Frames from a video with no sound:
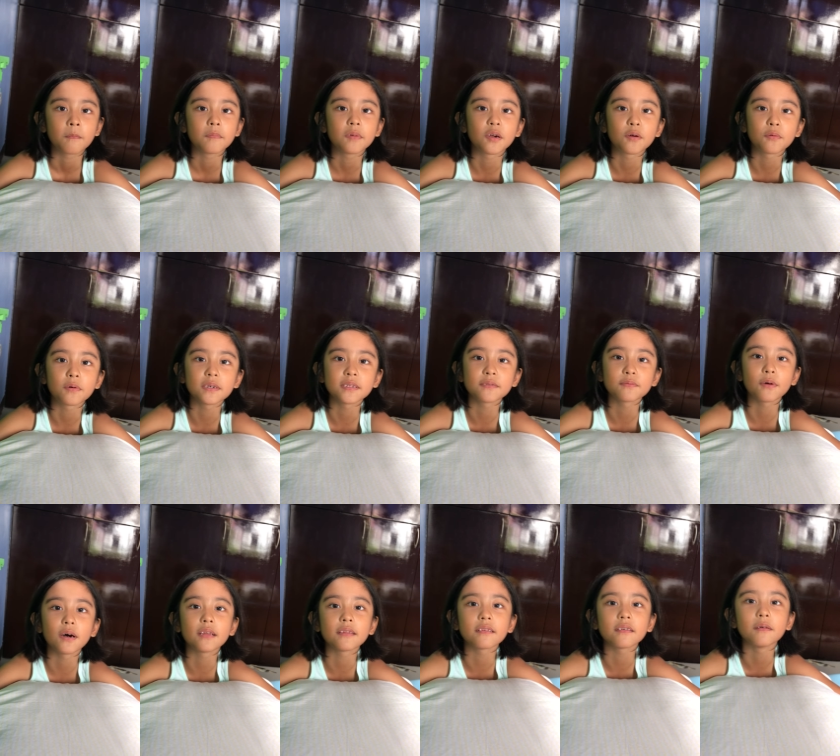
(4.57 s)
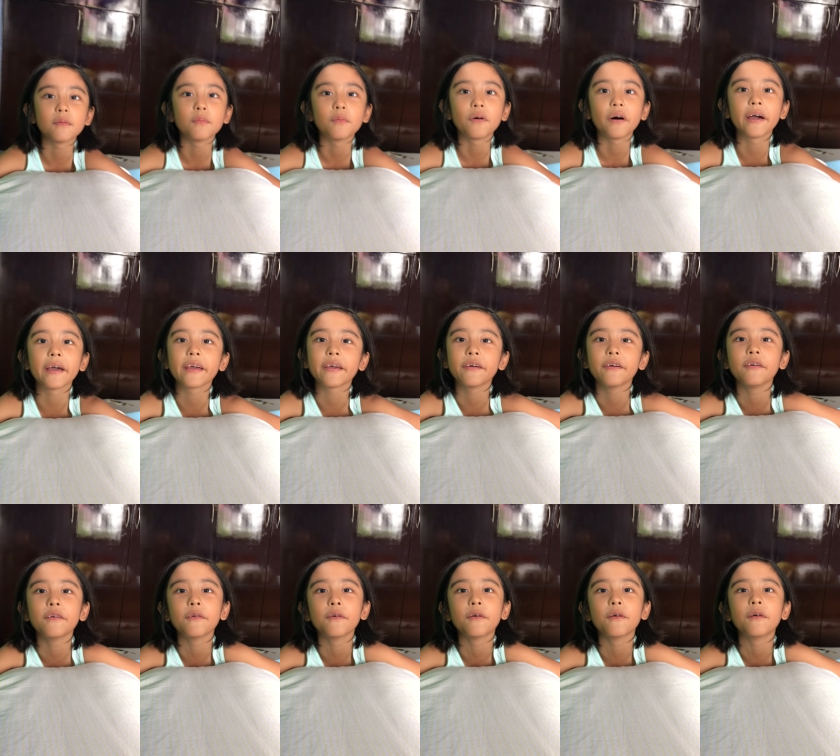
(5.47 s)
There was once a boy
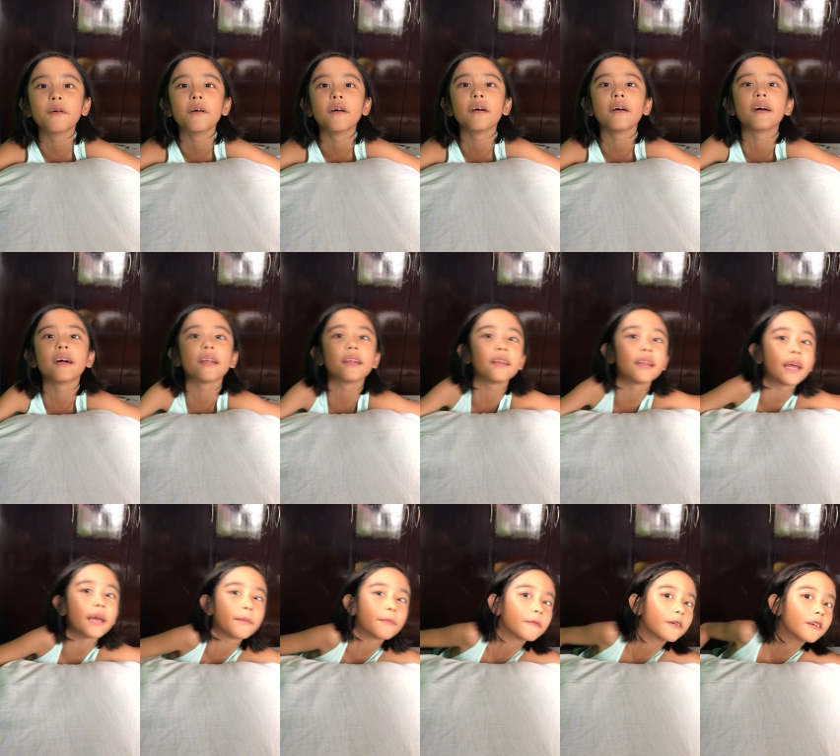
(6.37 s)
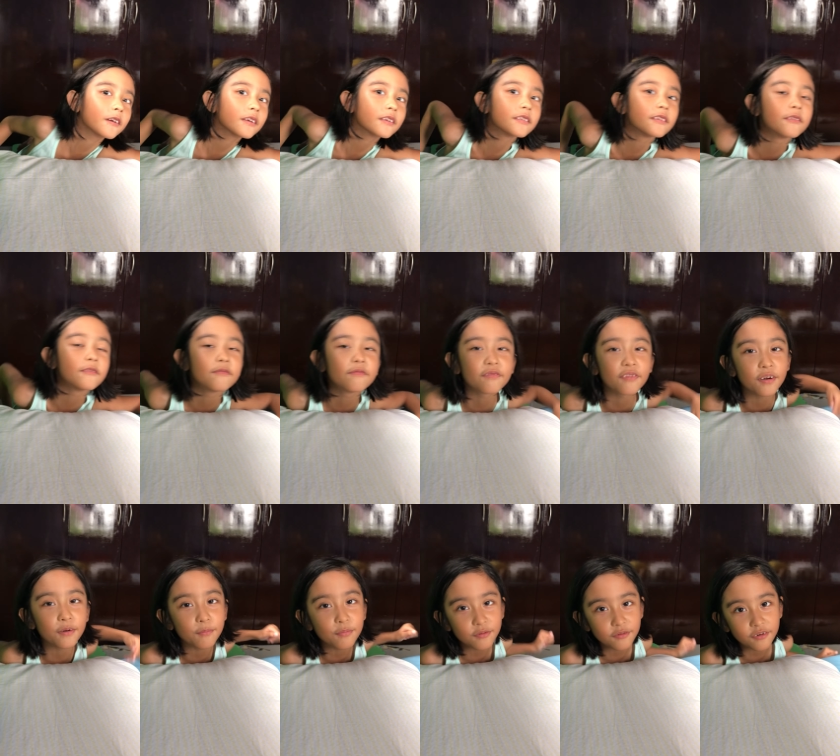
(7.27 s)
who named
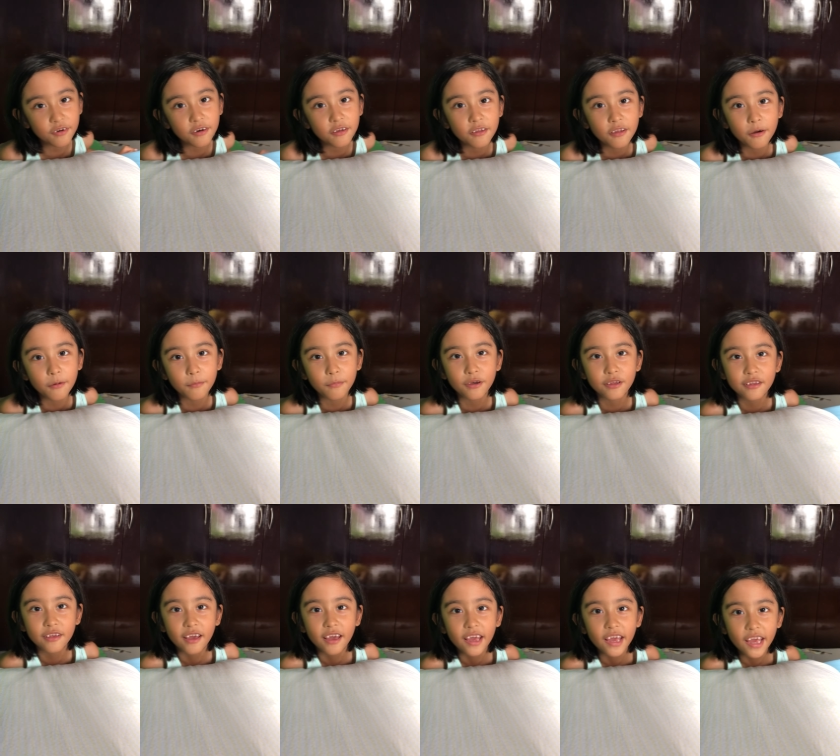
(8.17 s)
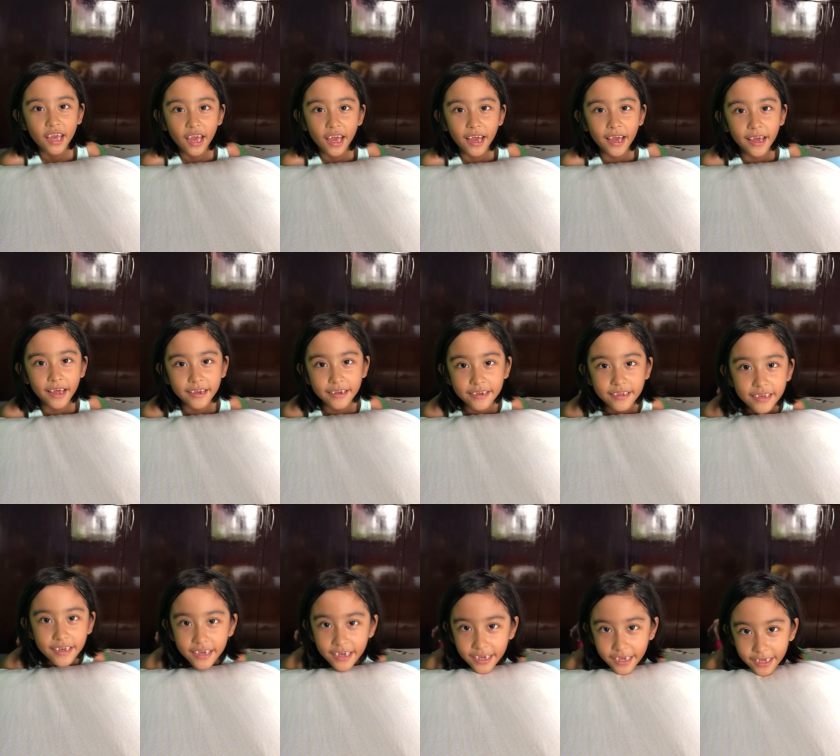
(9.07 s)
Christopher Columbus and
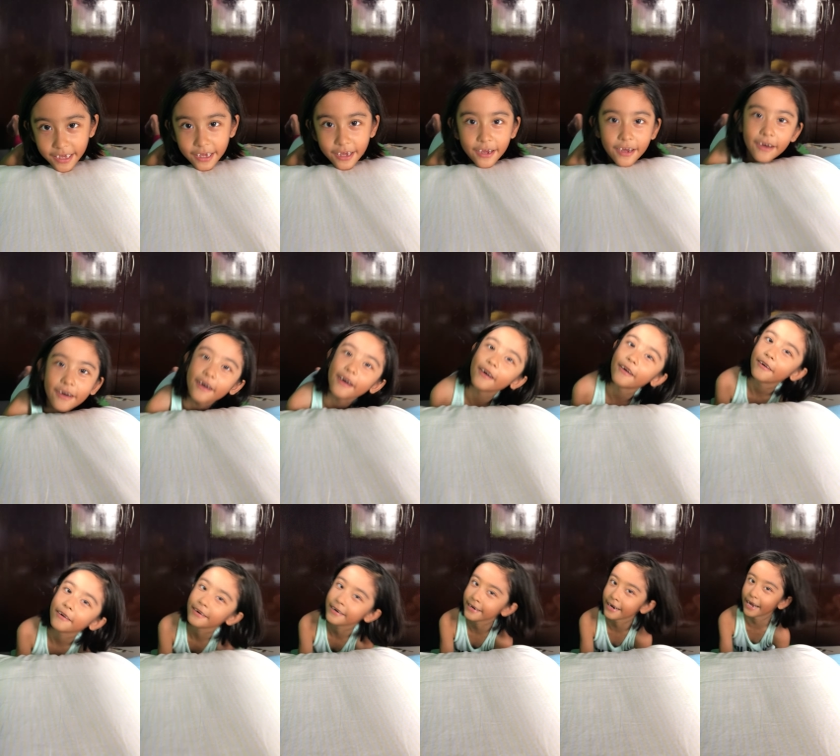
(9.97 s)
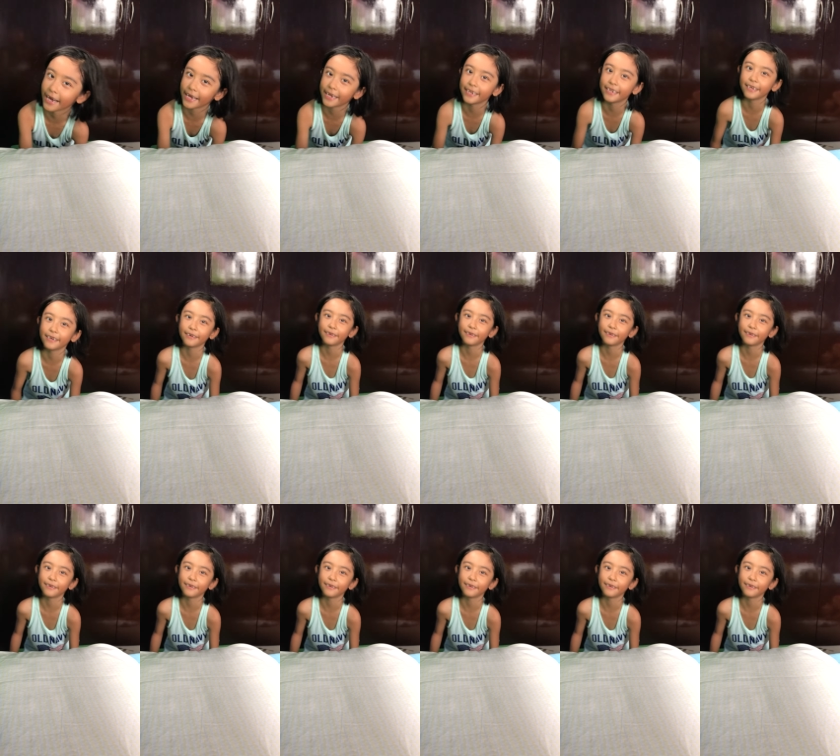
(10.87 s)
he read